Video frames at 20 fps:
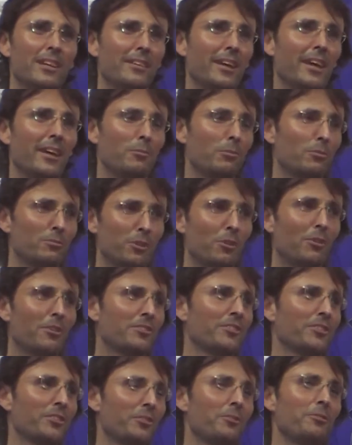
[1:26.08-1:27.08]
and they will
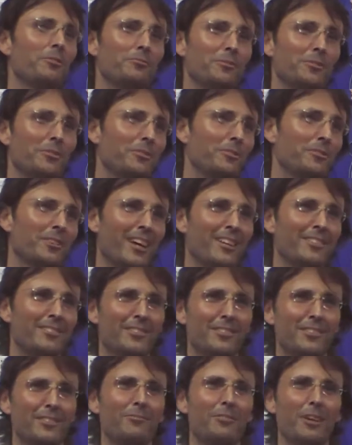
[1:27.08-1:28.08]
talk to you if you get
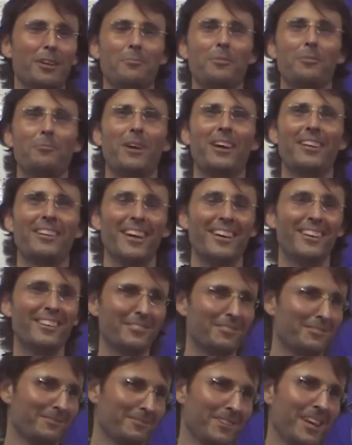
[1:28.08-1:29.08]
to the development where they
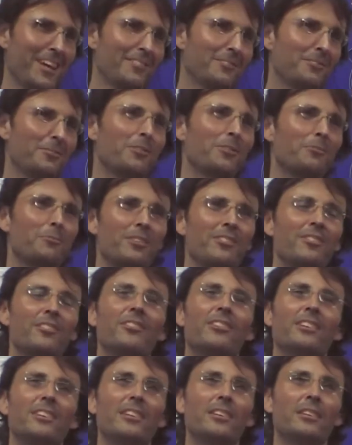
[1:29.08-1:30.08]
can talk with you.
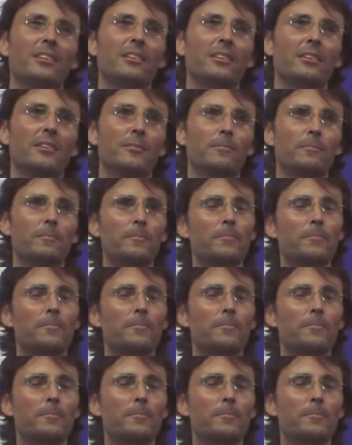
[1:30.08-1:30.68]
But who made